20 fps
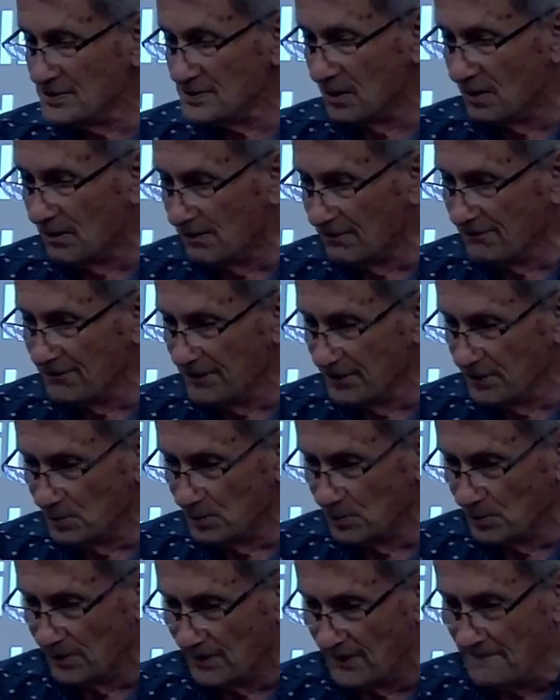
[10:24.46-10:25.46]
of the
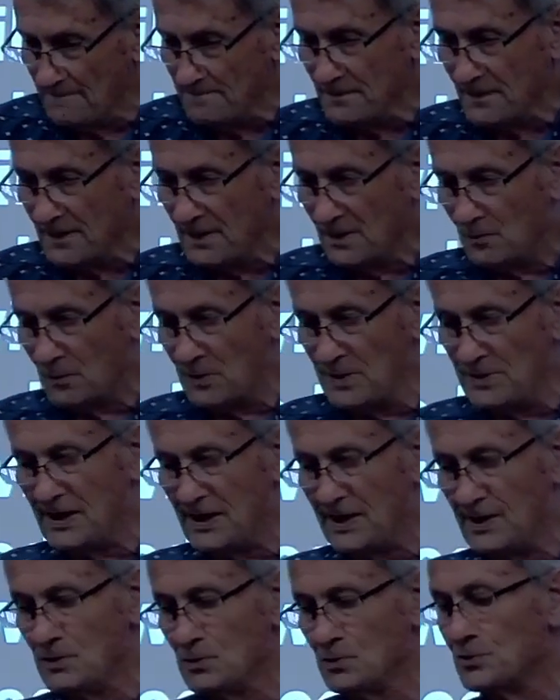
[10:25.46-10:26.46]
Lord. When
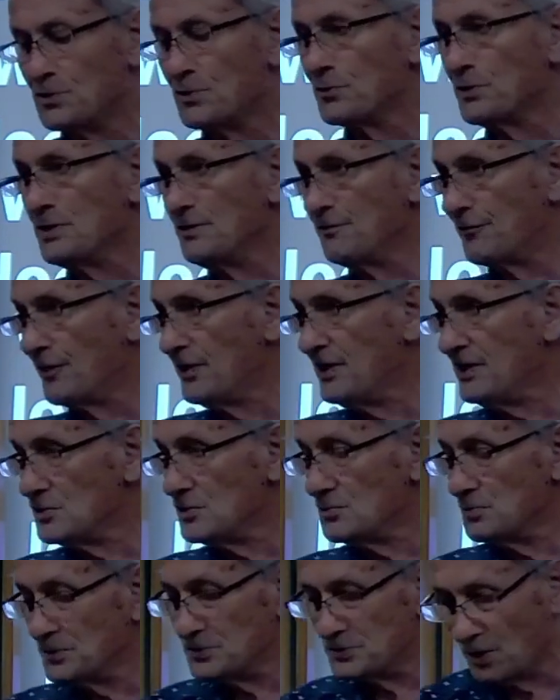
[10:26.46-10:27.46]
Daniel's three friends
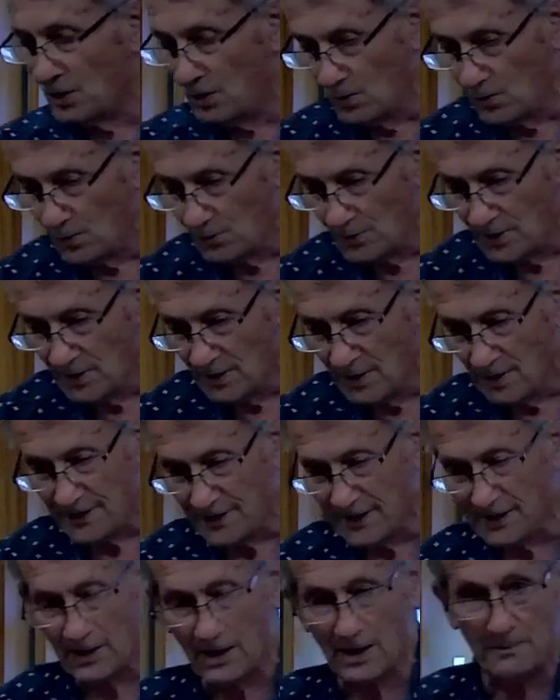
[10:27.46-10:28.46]
were told
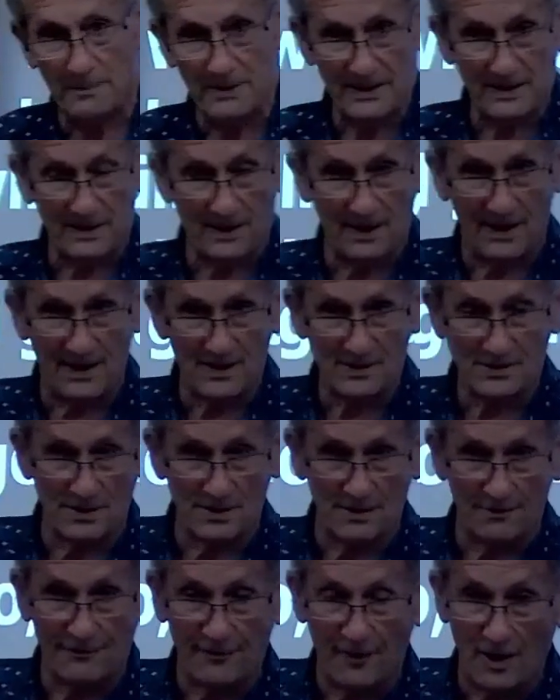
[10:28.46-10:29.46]
they're going to be cast in
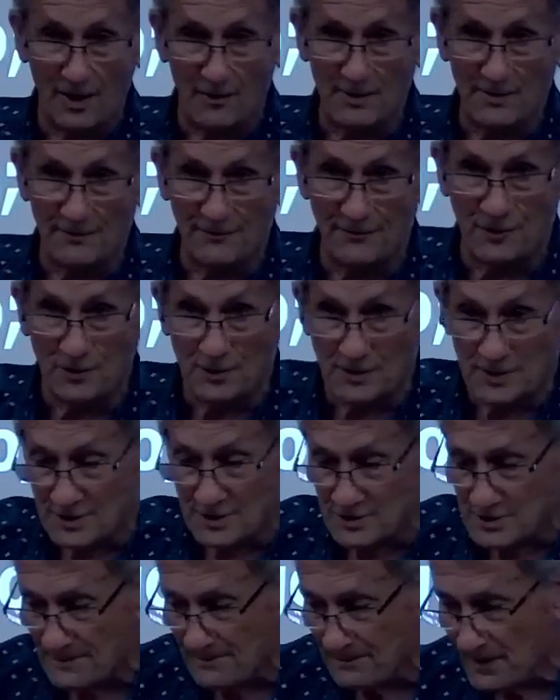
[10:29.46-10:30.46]
a fiery
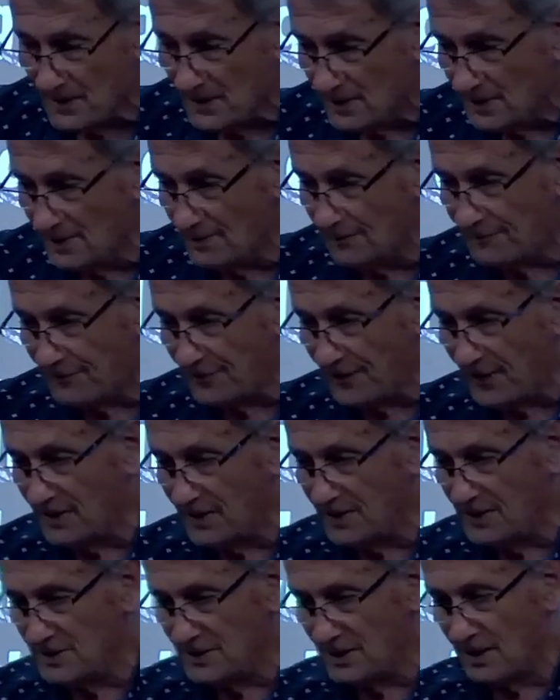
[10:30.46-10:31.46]
furnace if
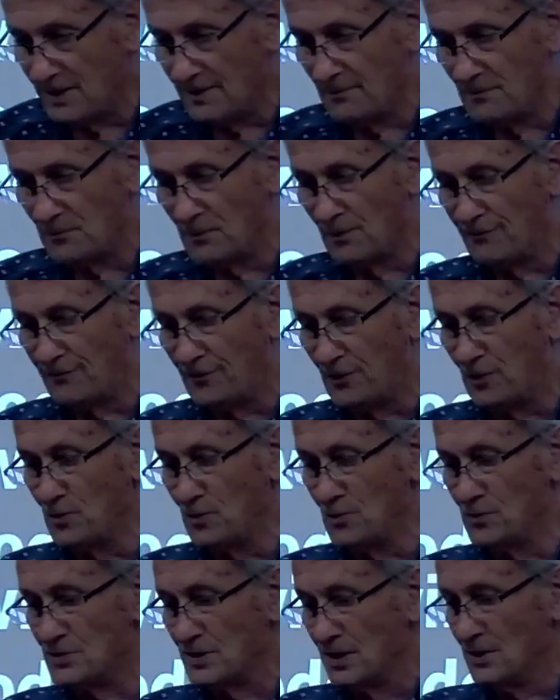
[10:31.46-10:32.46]
they
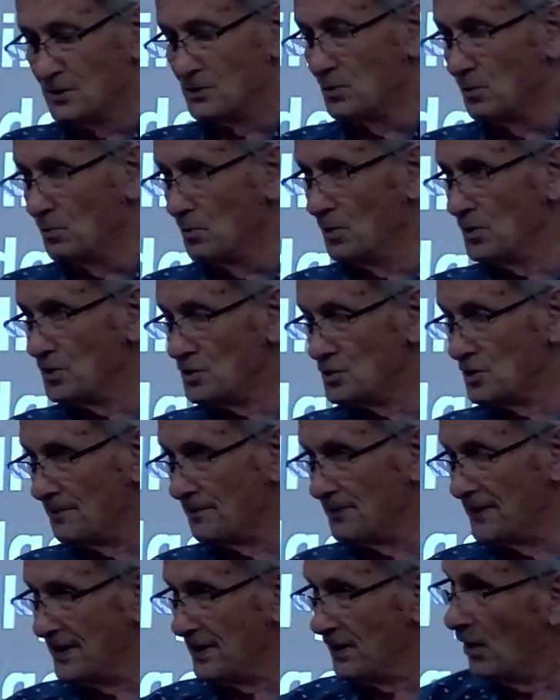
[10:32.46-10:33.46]
refused to worship
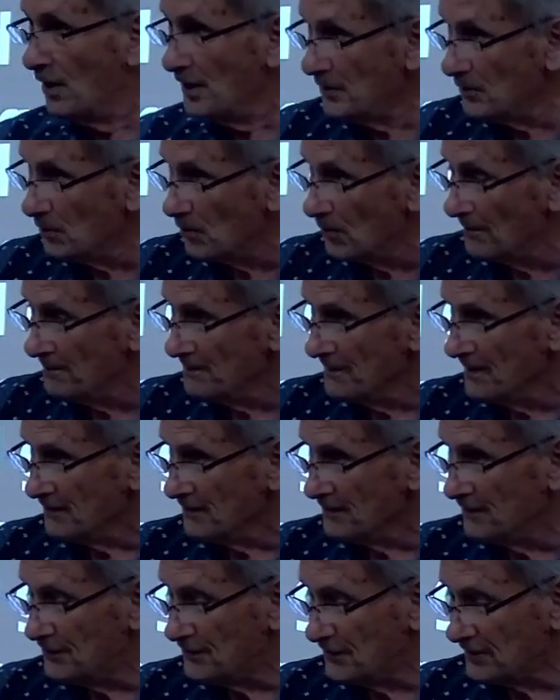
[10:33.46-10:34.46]
that idol
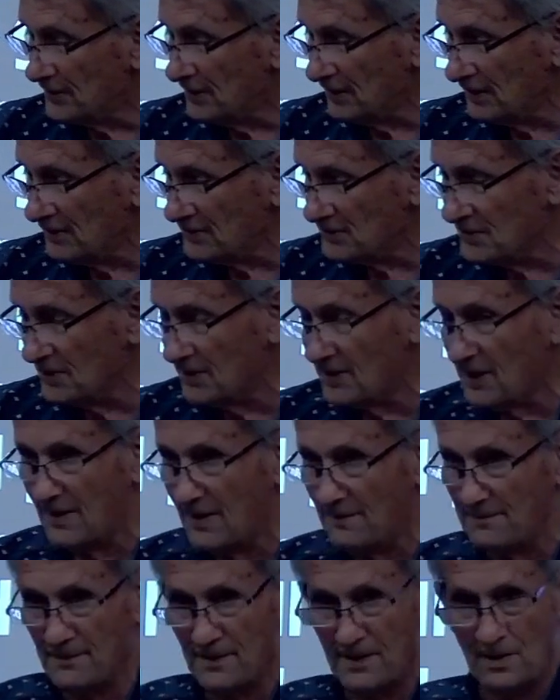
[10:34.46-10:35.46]
that the king set
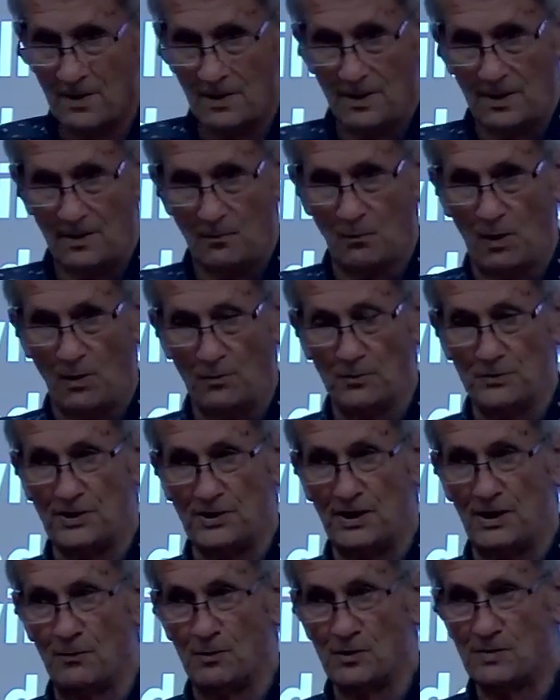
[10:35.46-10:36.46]
up, what was
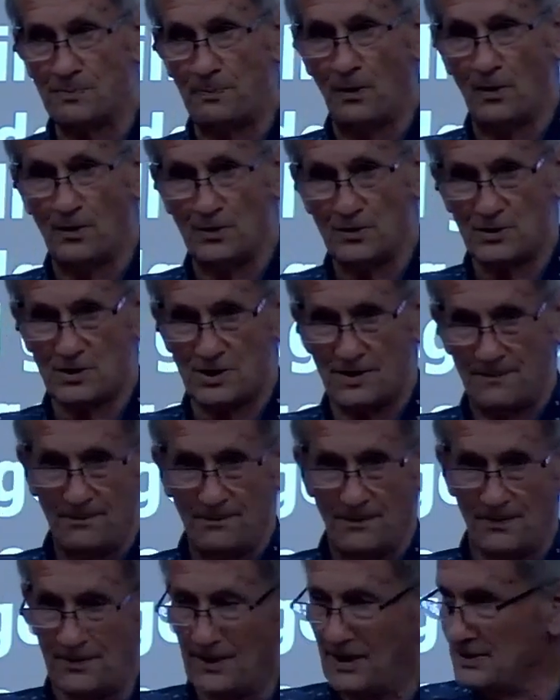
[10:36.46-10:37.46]
their response?
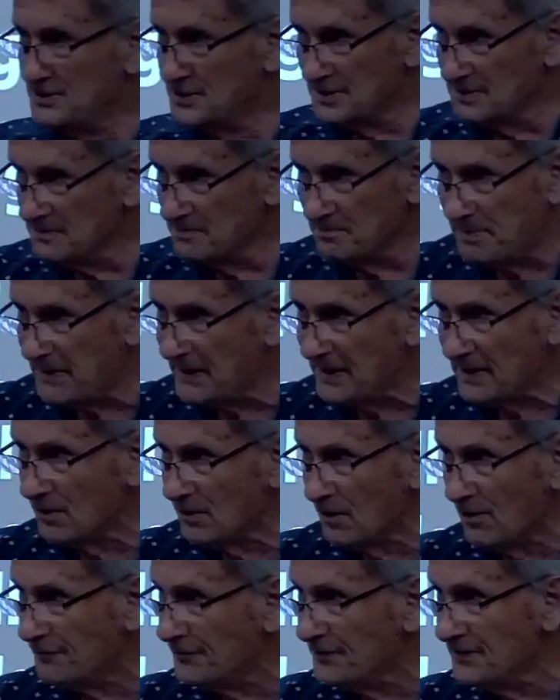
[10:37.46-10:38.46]
They didn't back
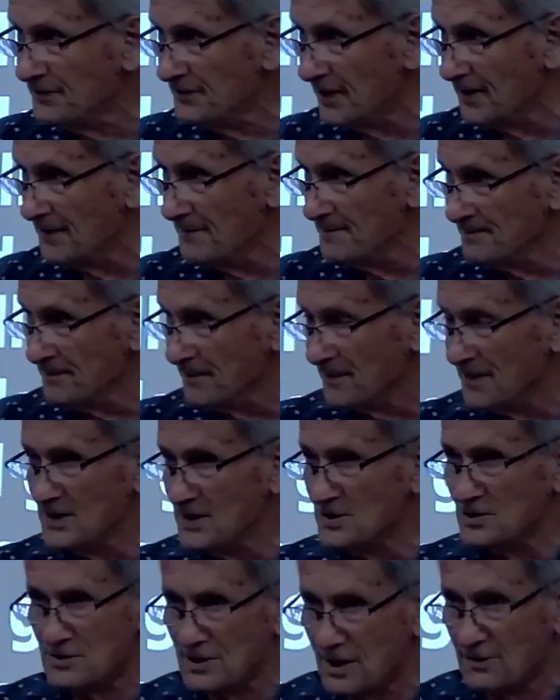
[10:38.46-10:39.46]
off either. They
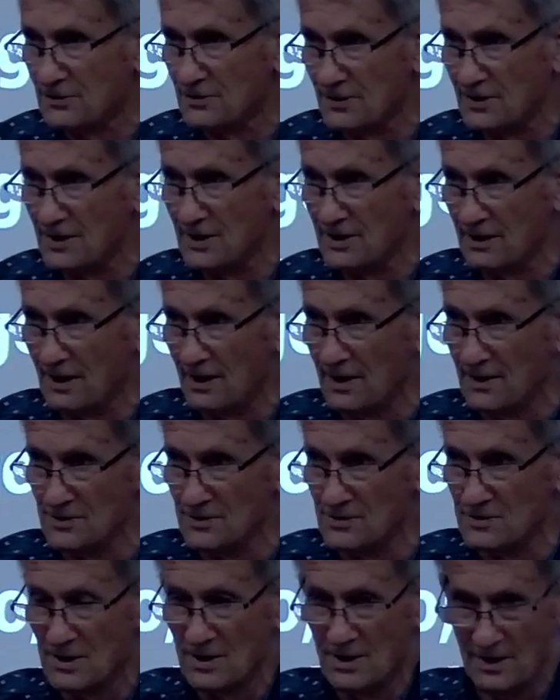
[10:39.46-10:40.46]
stuck to their
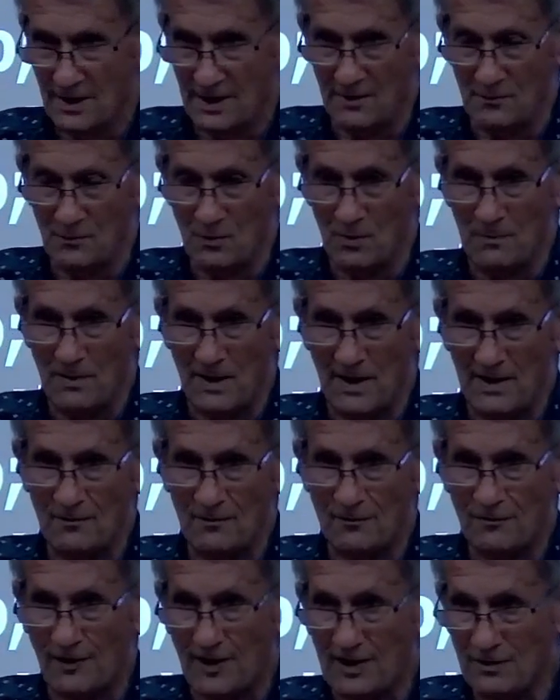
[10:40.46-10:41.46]
guns and remained
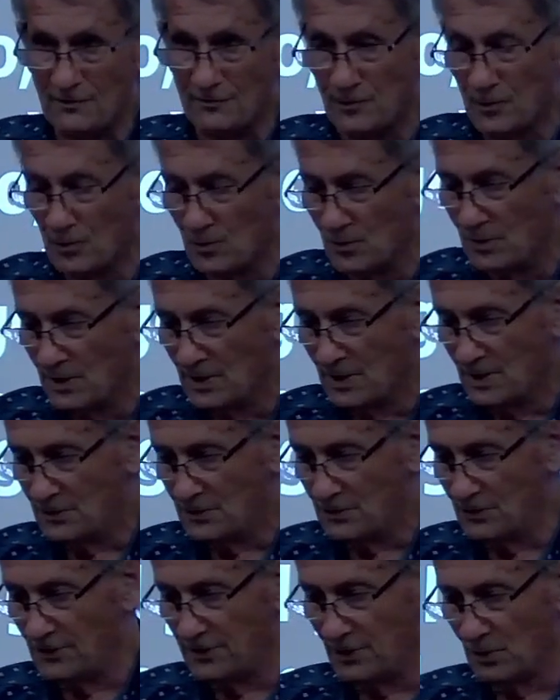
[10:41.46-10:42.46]
faithful
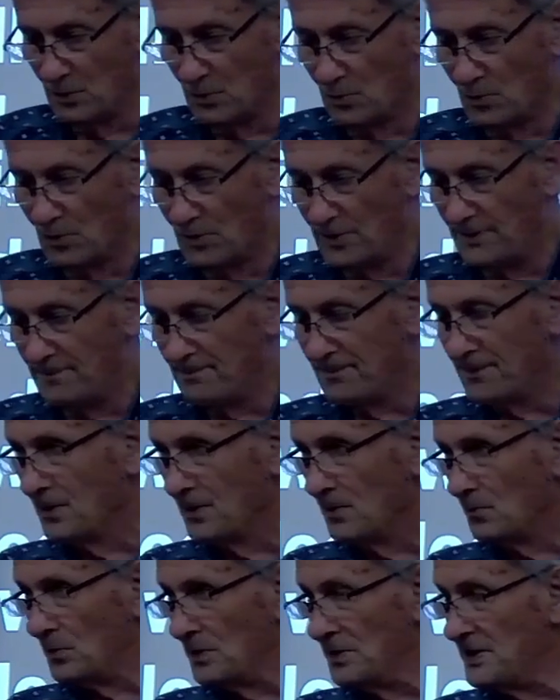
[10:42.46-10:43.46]
to the Lord.
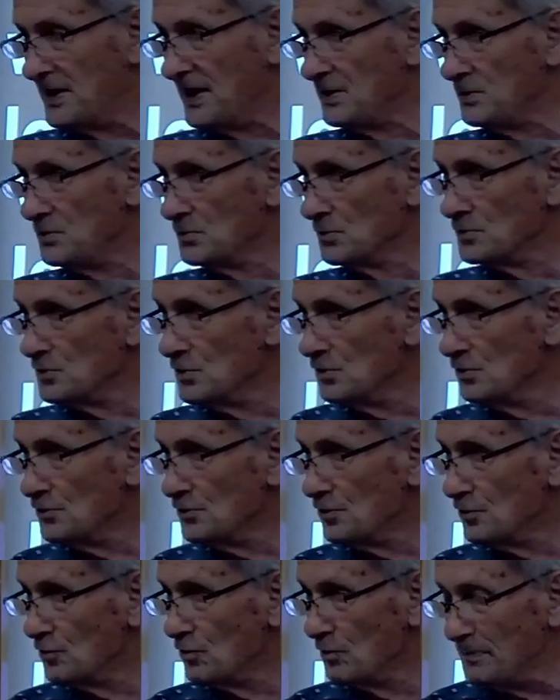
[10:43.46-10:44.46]
When Daniel knew
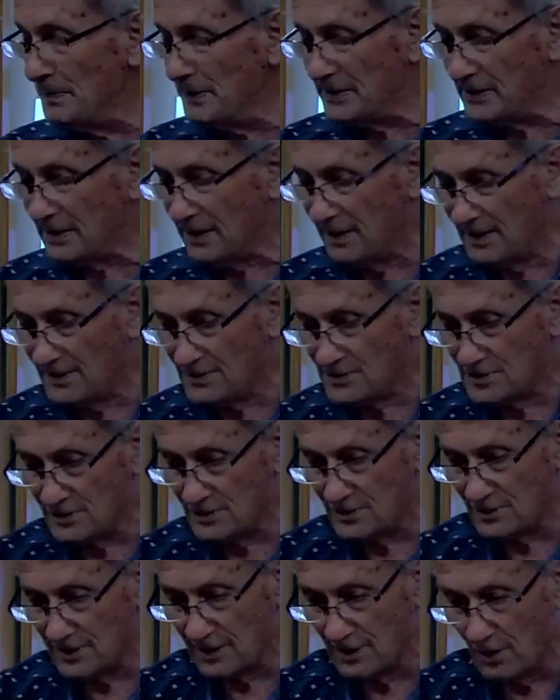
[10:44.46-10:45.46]
that he would be cast
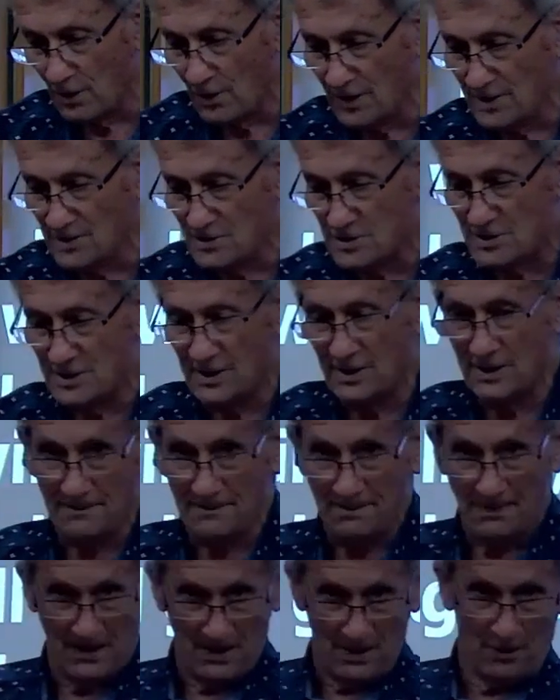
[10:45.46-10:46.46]
into the lion's den,
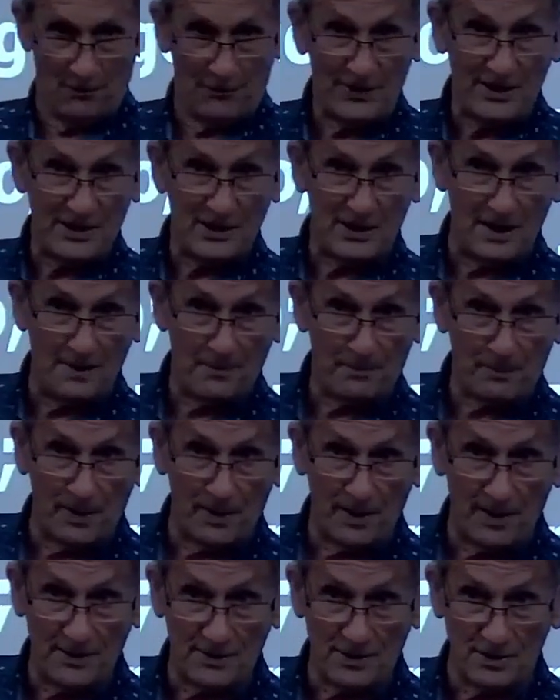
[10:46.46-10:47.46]
if he kept
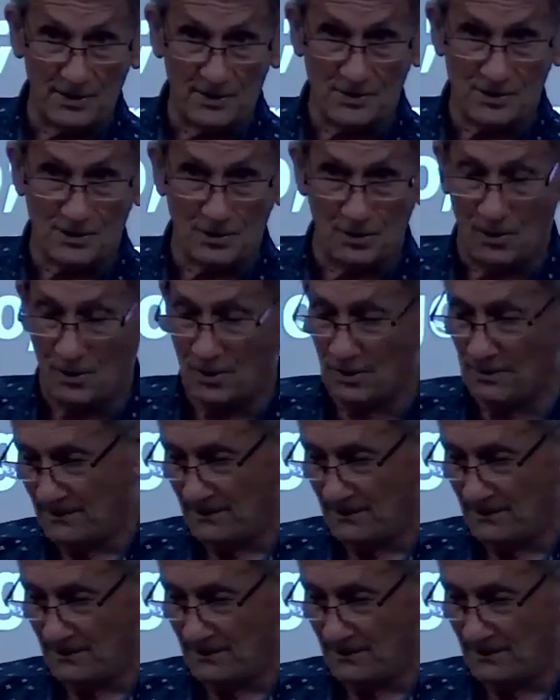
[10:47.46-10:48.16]
praying to his God,